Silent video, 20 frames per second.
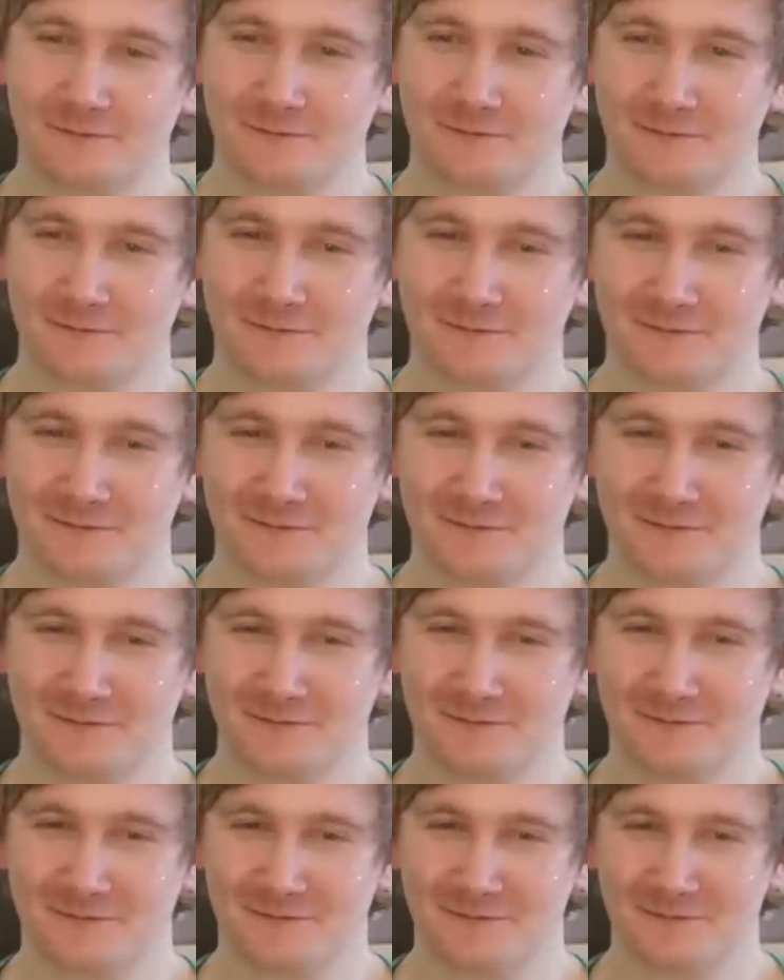and running
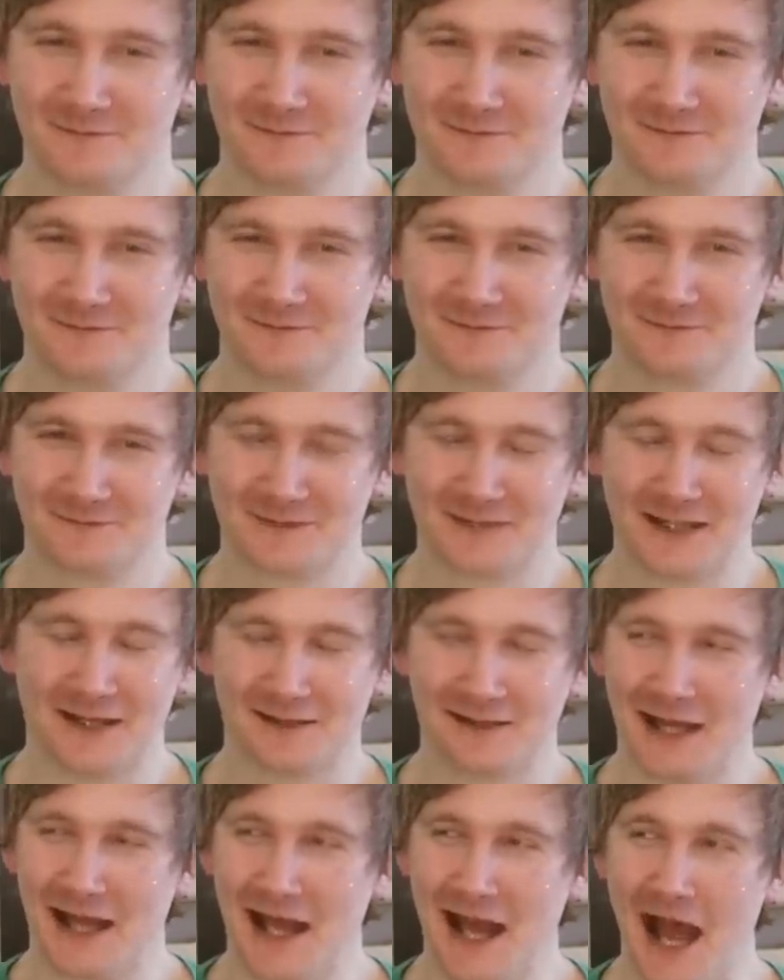away.
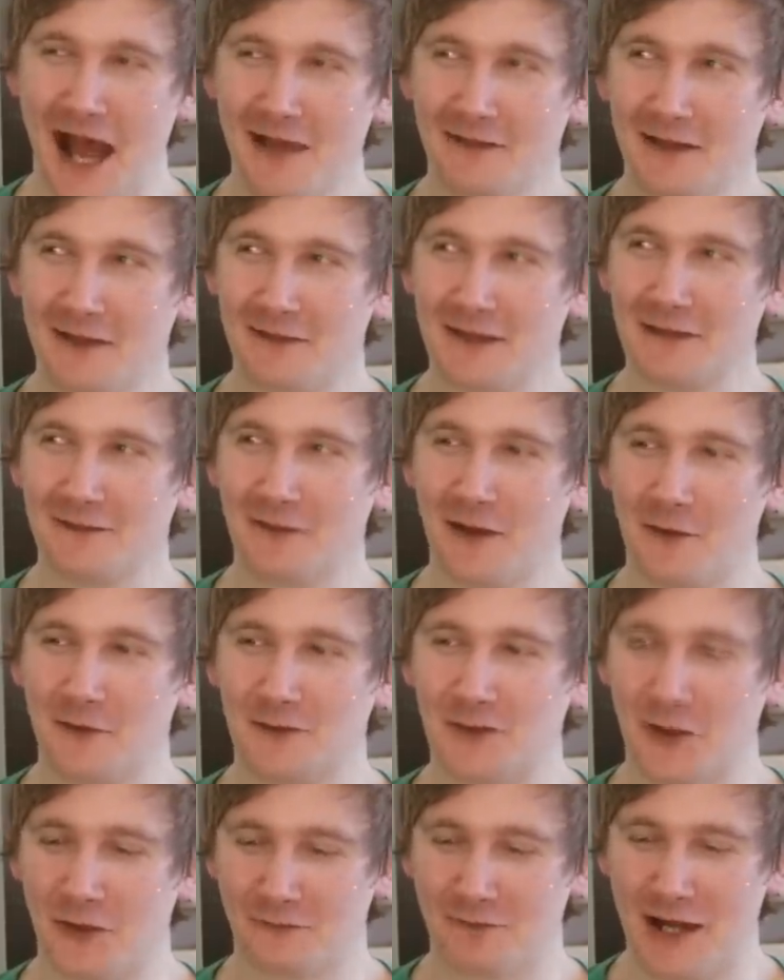I, I, I, think though,
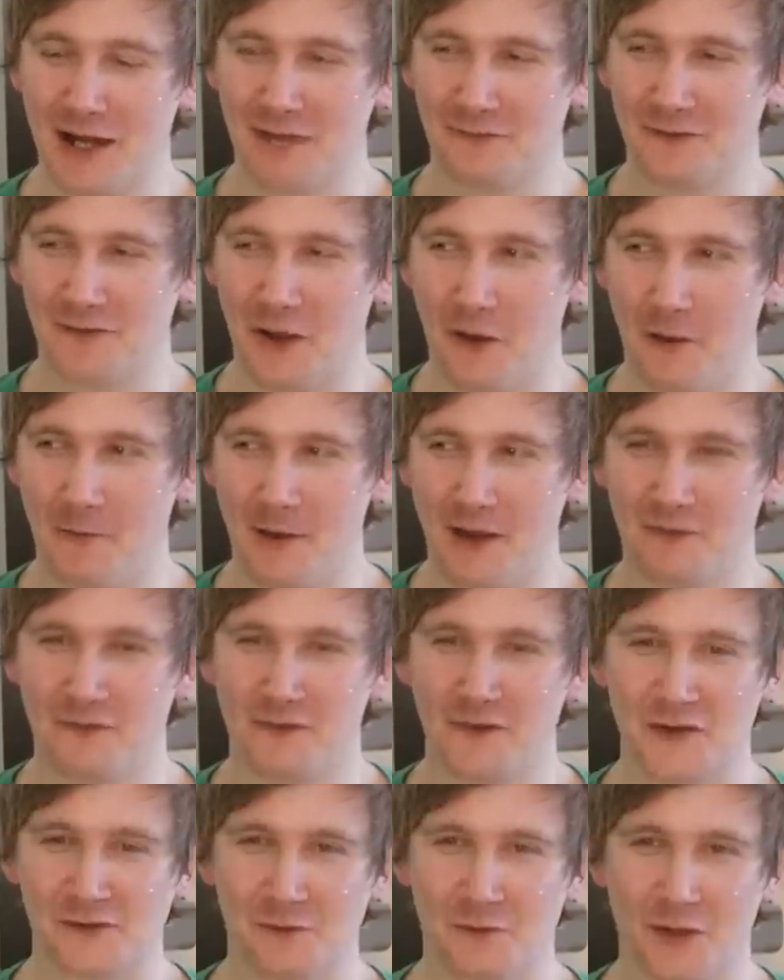Jean Ralphio on my
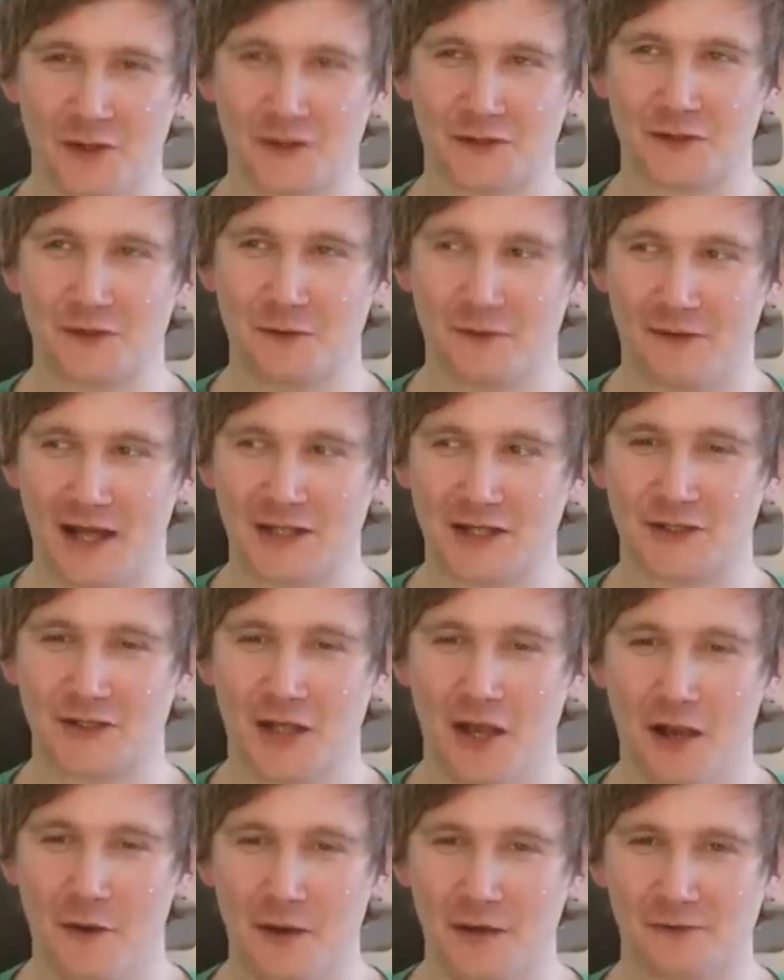first watch through of that
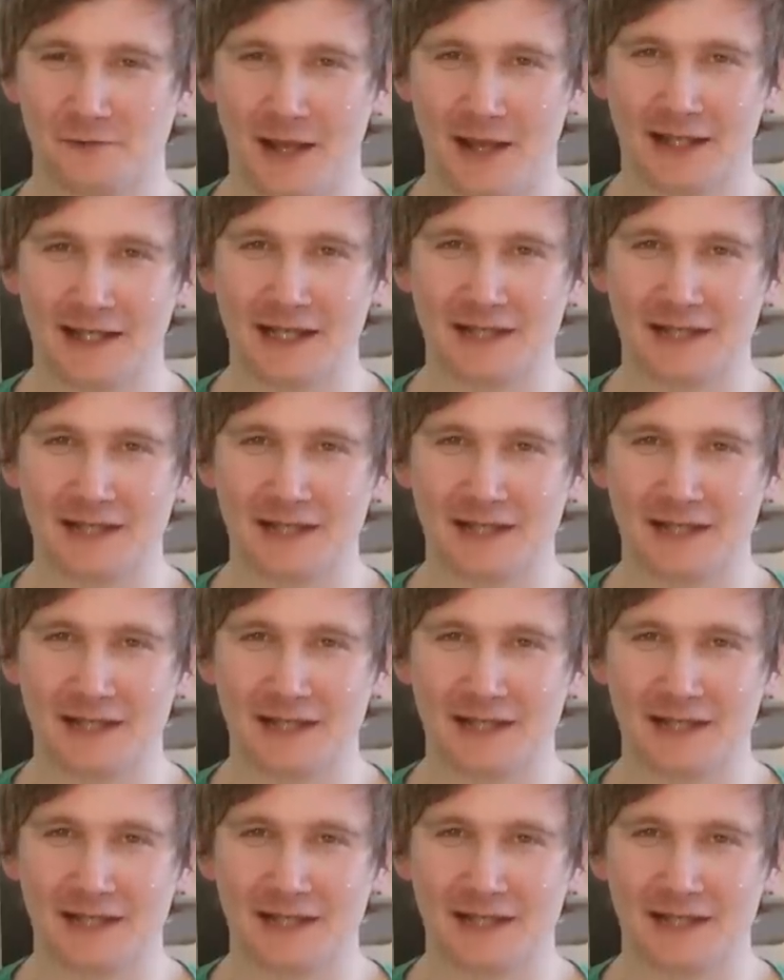show is my least